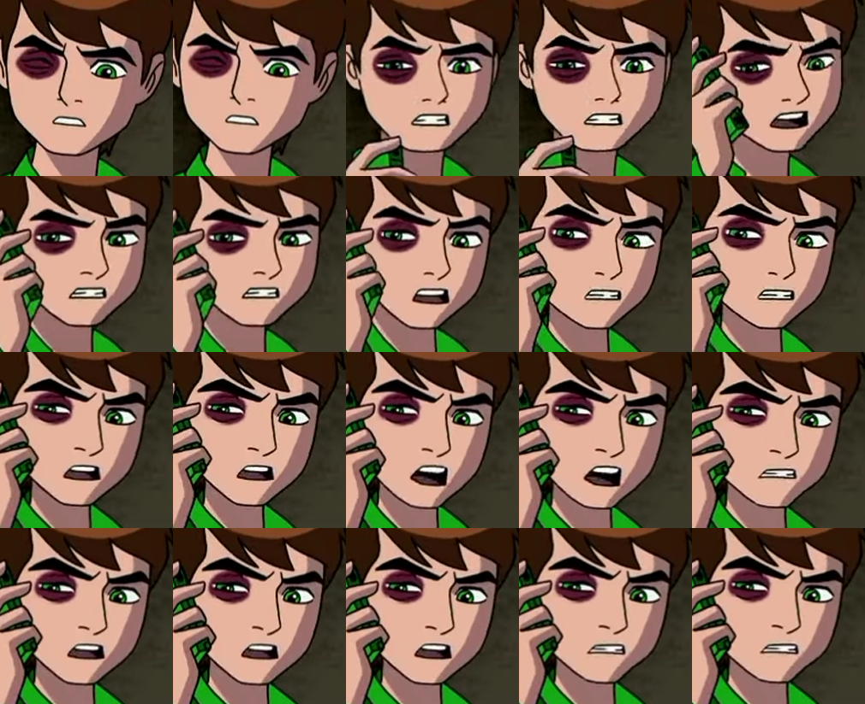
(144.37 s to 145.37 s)
This is
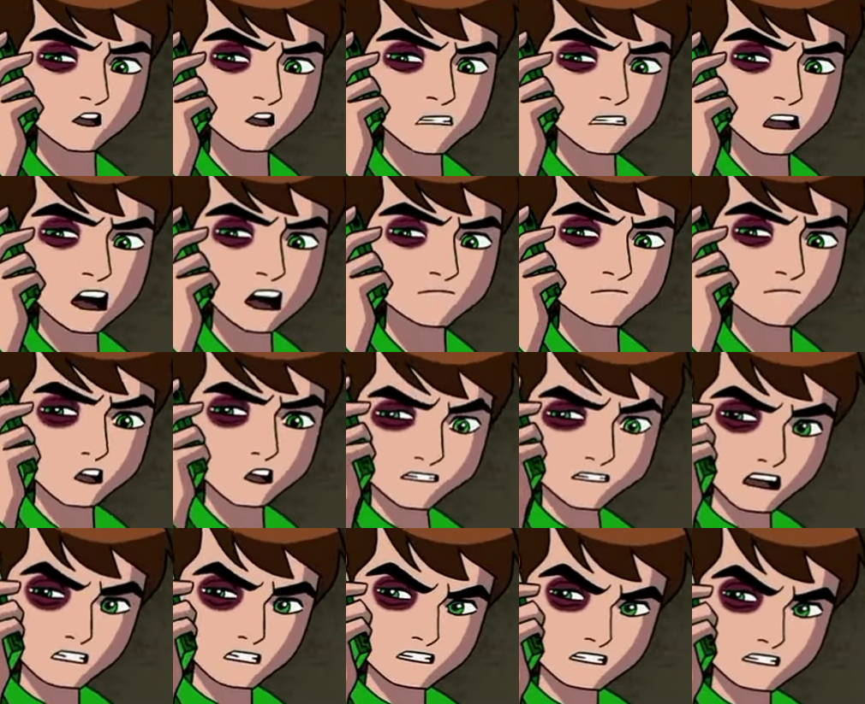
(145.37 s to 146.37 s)
not a good time,
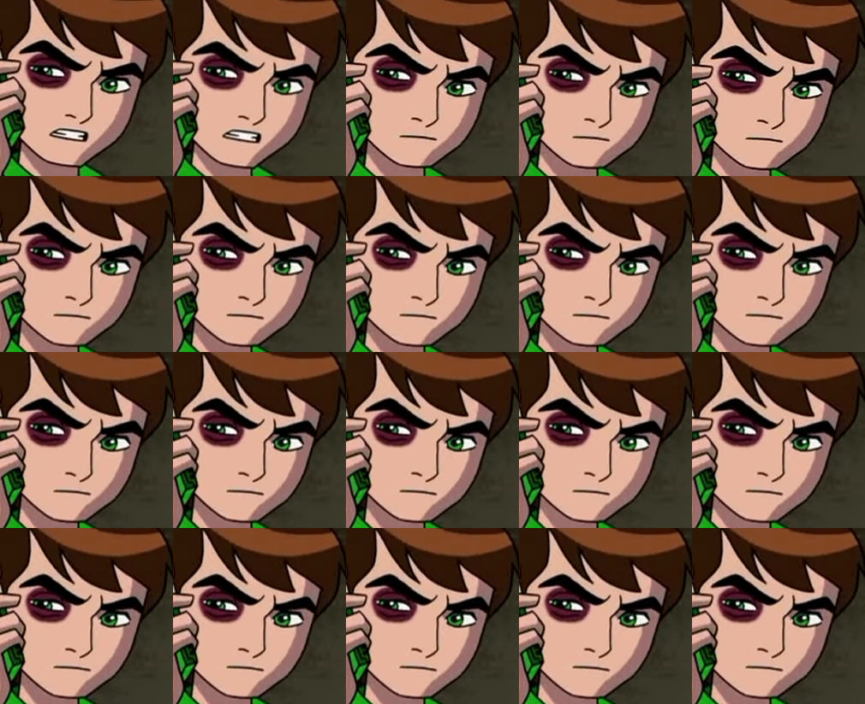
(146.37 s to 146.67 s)
okay?